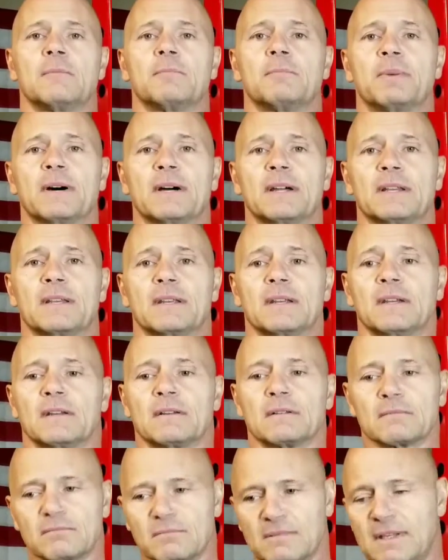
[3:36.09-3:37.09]
but
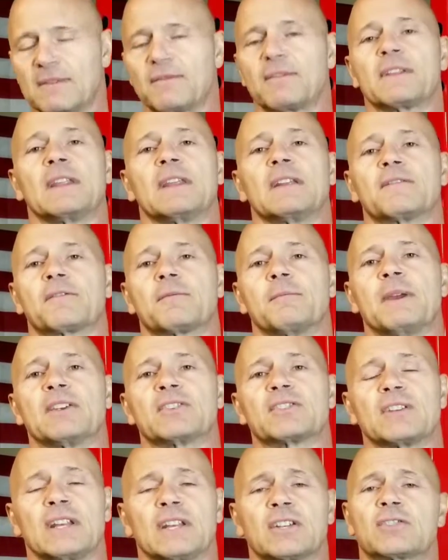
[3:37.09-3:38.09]
giving the
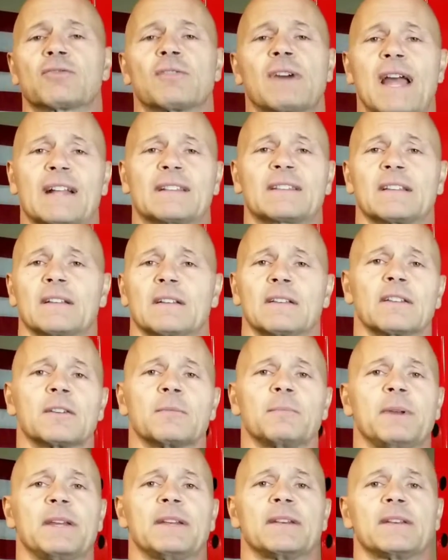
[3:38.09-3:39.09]
information, interacting a
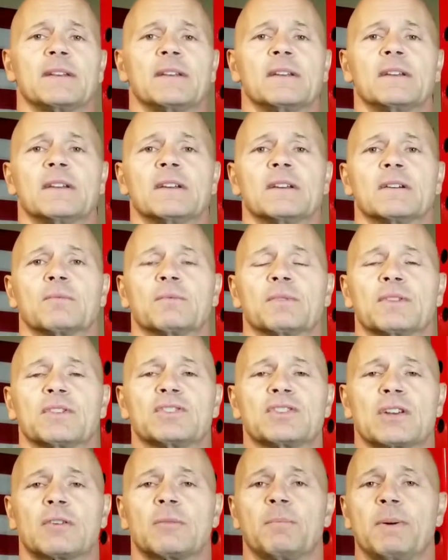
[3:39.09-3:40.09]
little bit with the
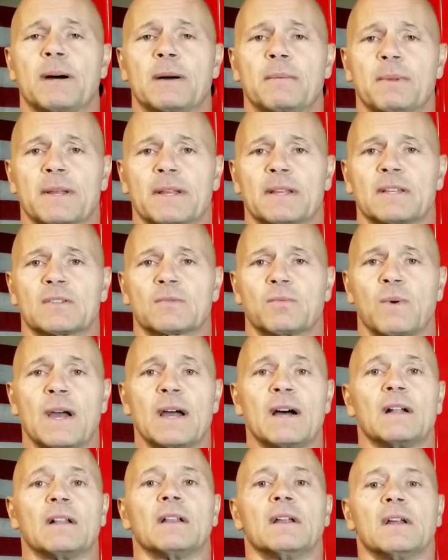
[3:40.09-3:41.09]
general public as
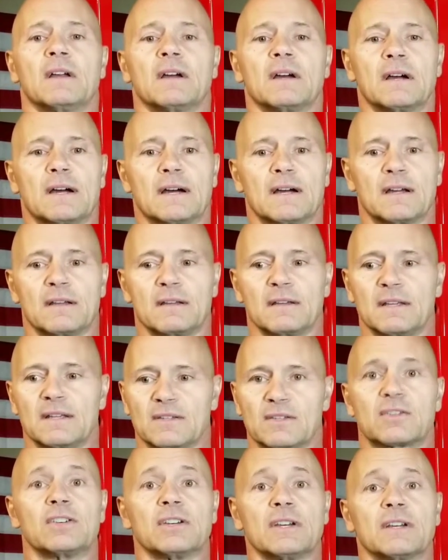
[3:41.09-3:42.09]
well
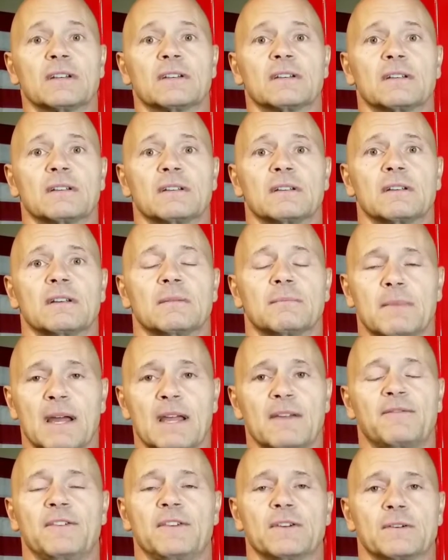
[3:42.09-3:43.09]
is good in
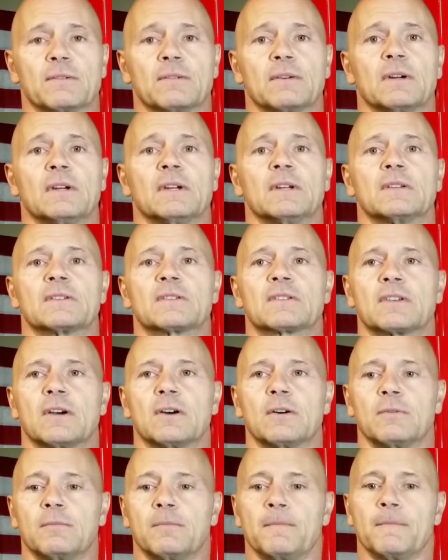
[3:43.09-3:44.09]
my view.
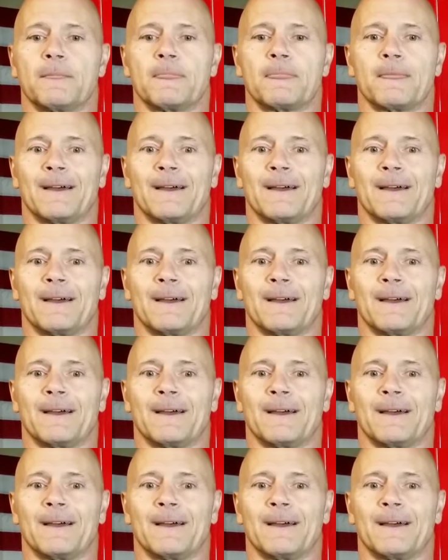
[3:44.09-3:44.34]
So